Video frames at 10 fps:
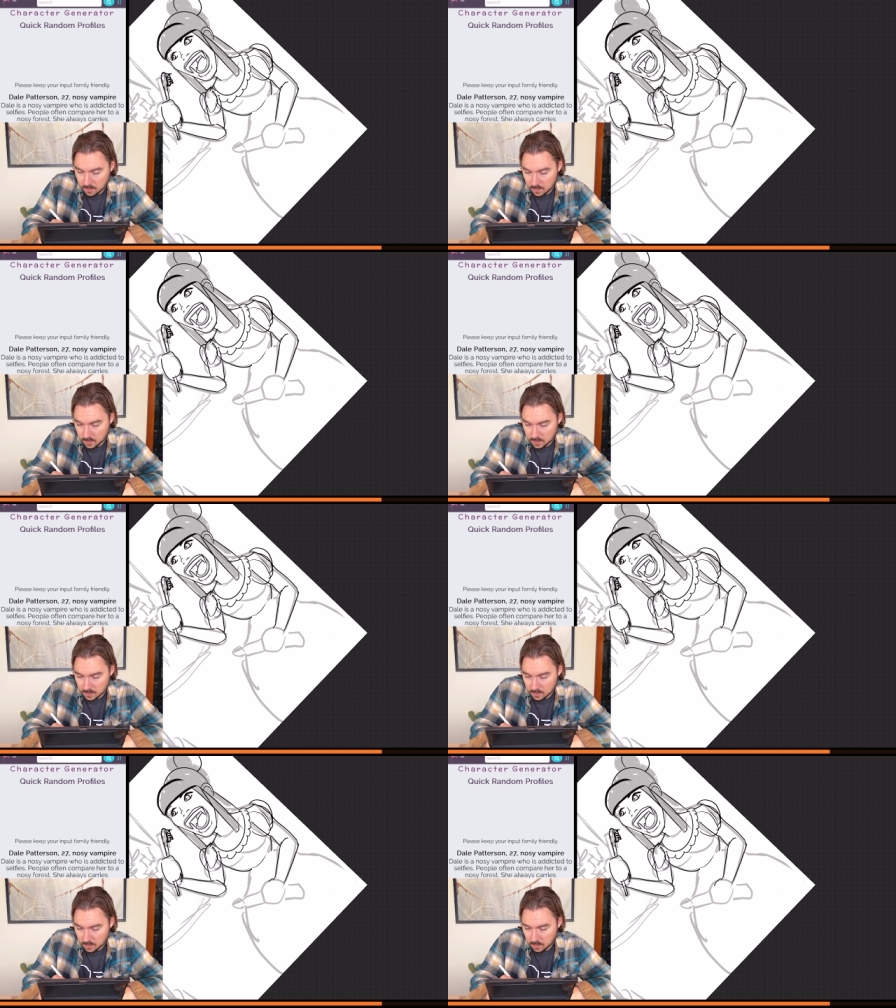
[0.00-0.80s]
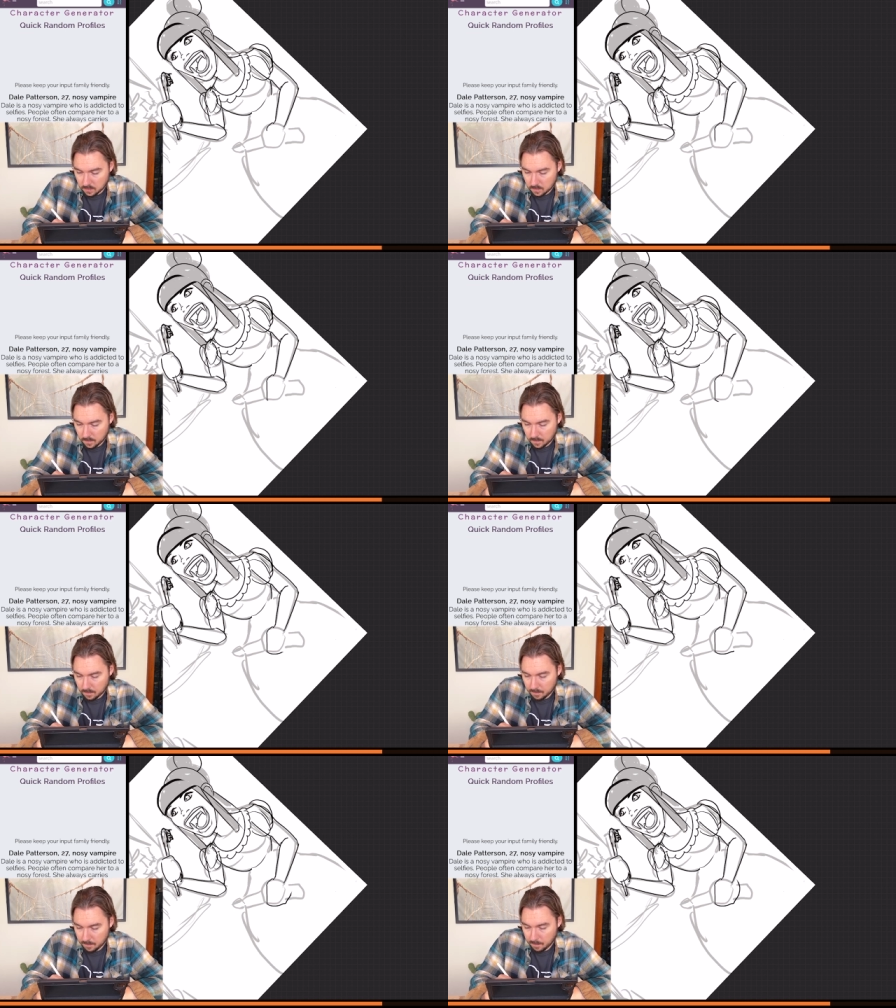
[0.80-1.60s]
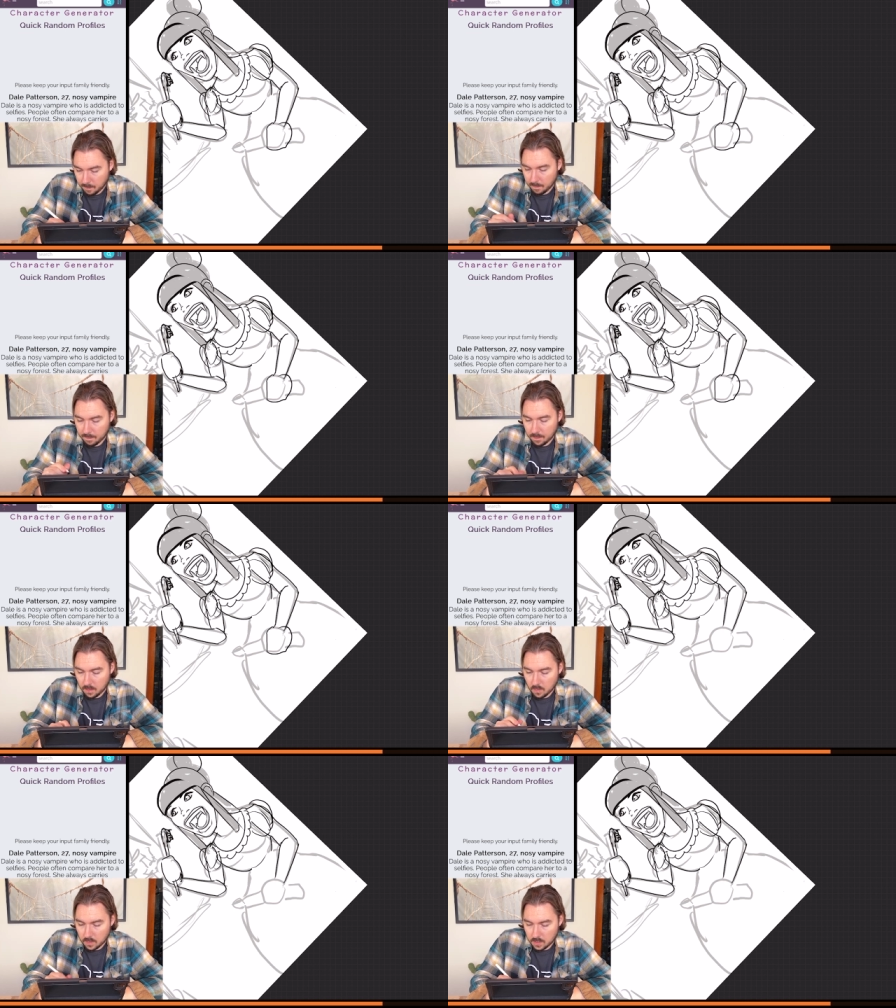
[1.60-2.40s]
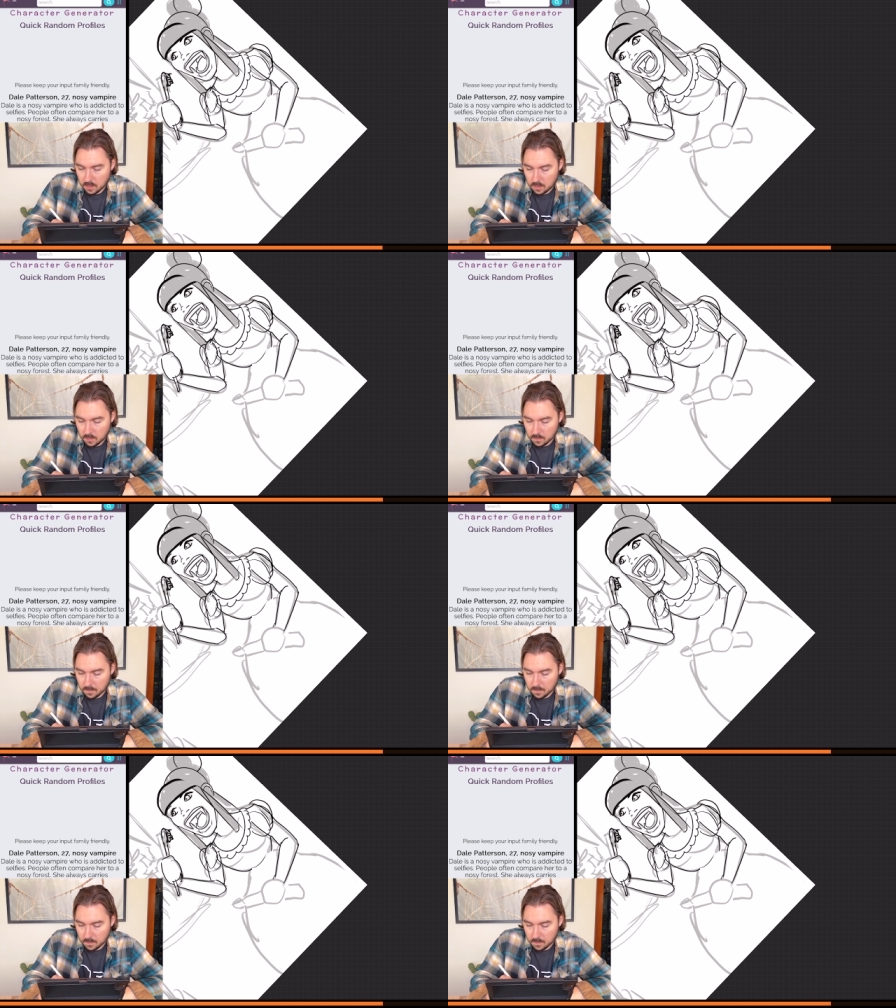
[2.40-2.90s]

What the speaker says: It just doesn't look good. What are you gonna do?